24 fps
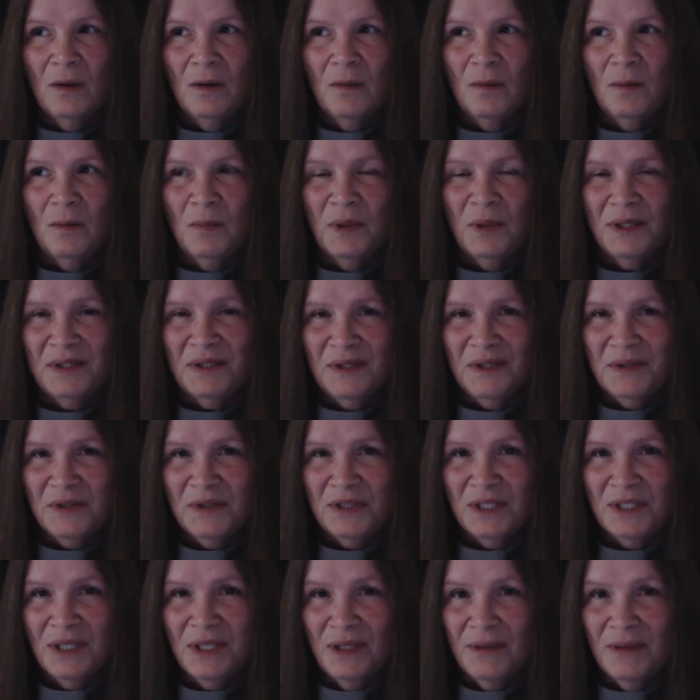But
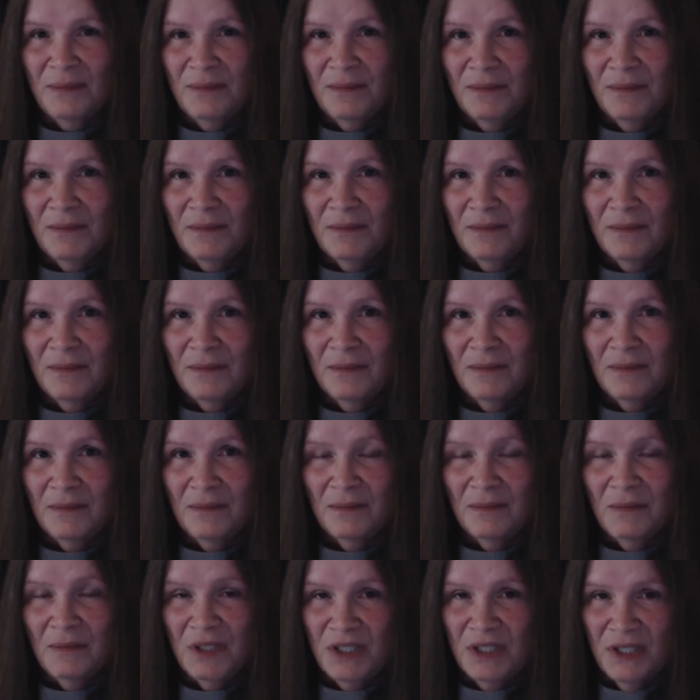there's some
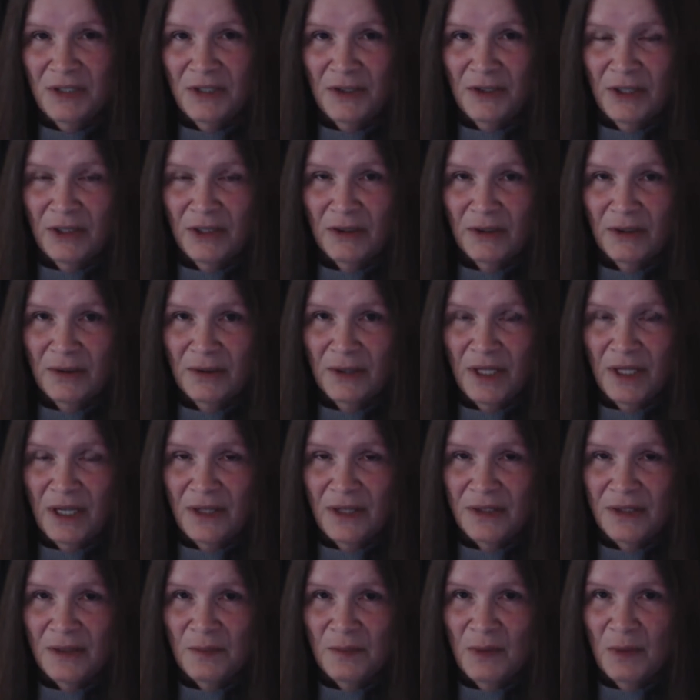material he
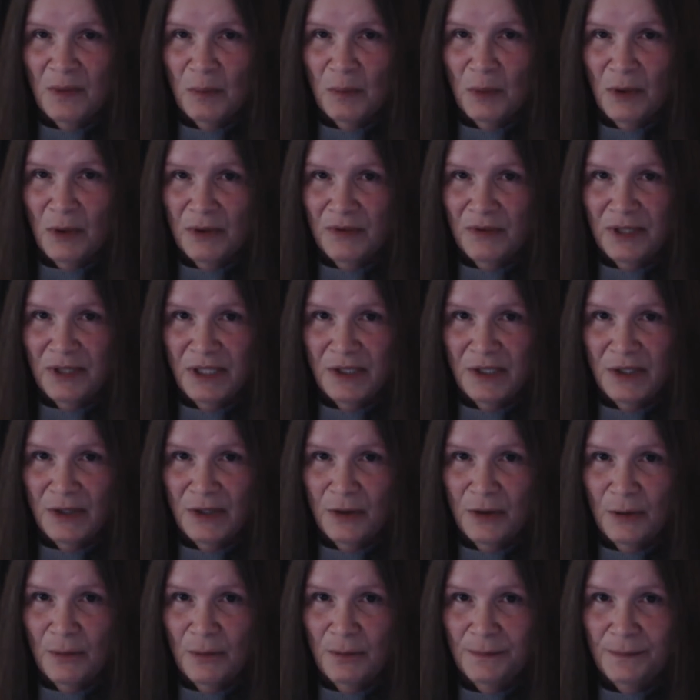hasn't been privy
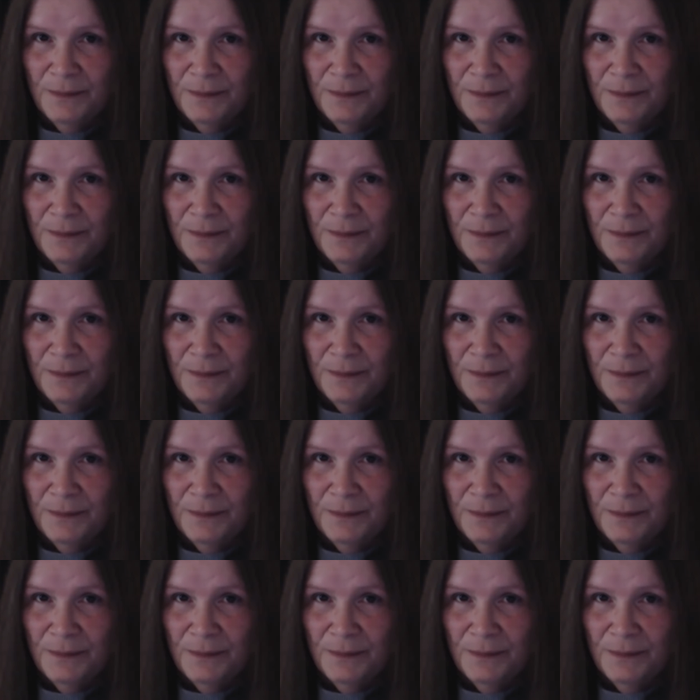to.